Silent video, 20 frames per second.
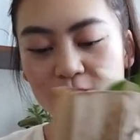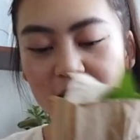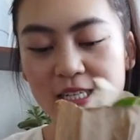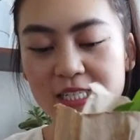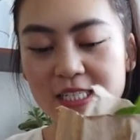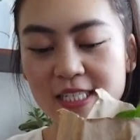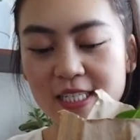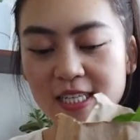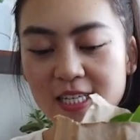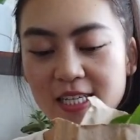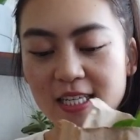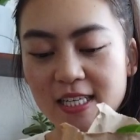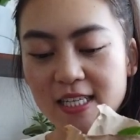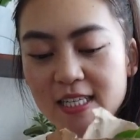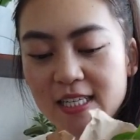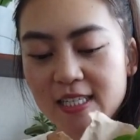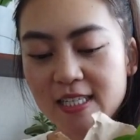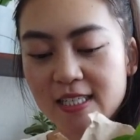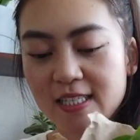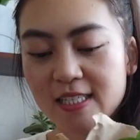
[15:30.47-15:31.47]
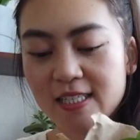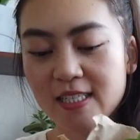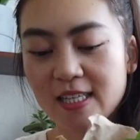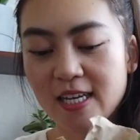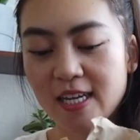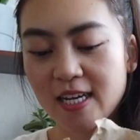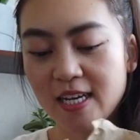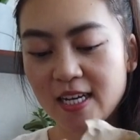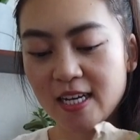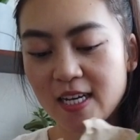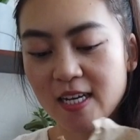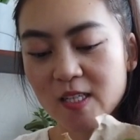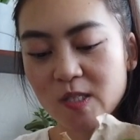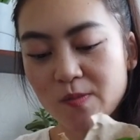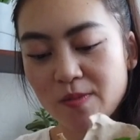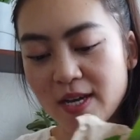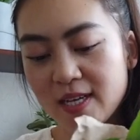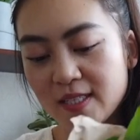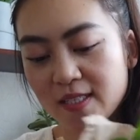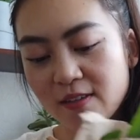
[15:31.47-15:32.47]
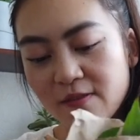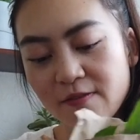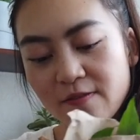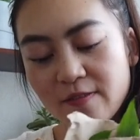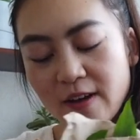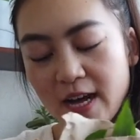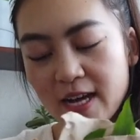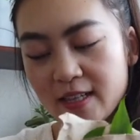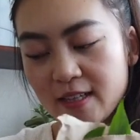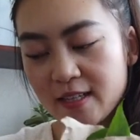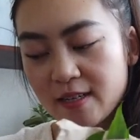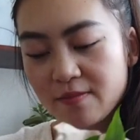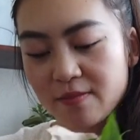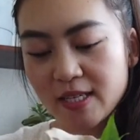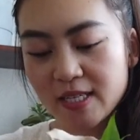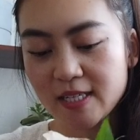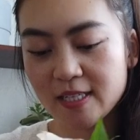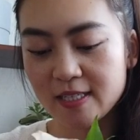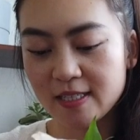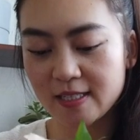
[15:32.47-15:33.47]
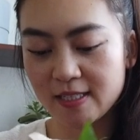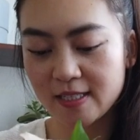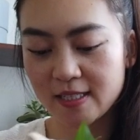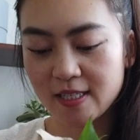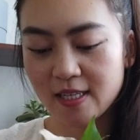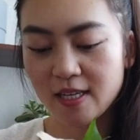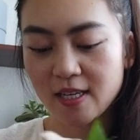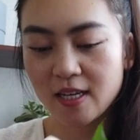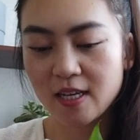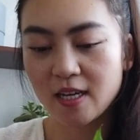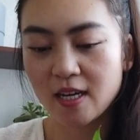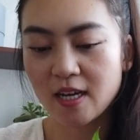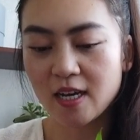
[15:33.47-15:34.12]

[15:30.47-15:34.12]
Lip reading: which is a Spatophyllum is